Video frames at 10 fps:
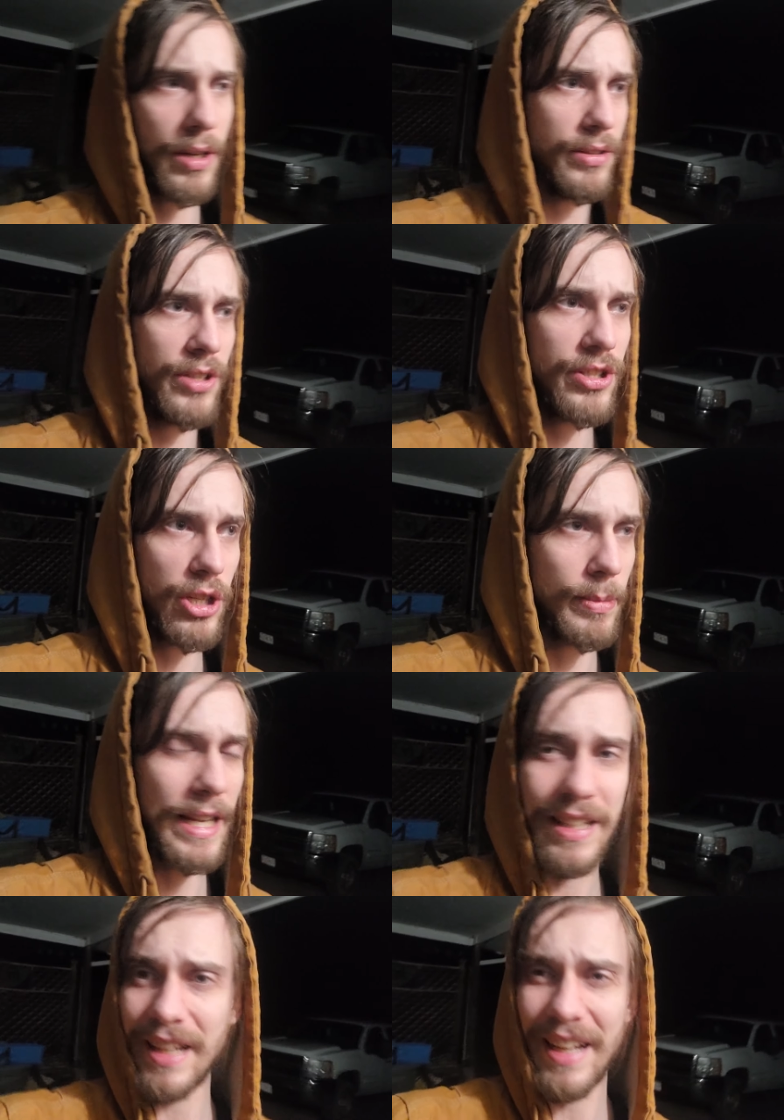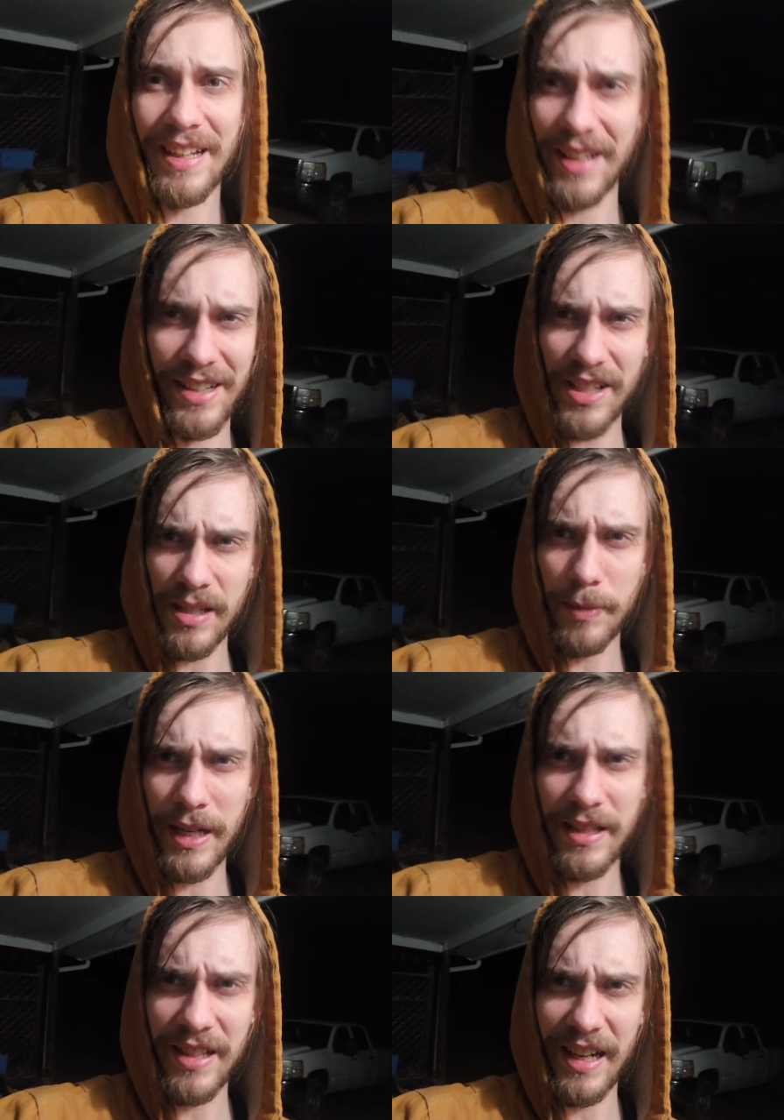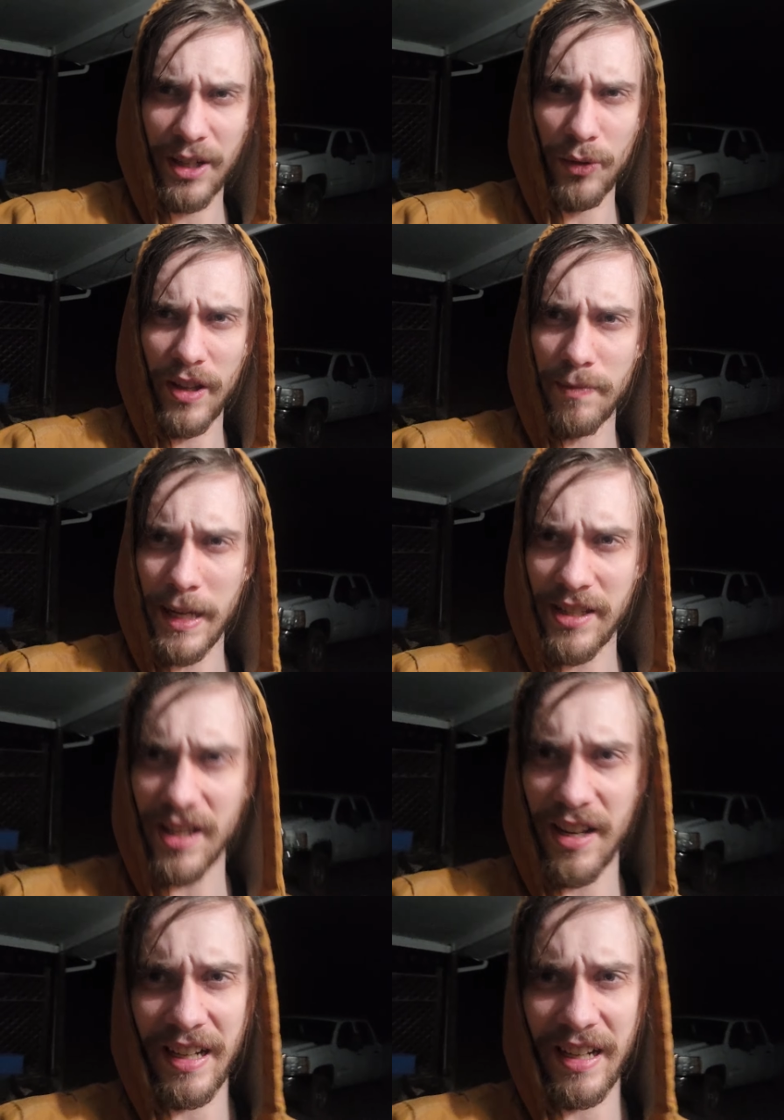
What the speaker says: YouTube, it doesn't mean that I don't love my son,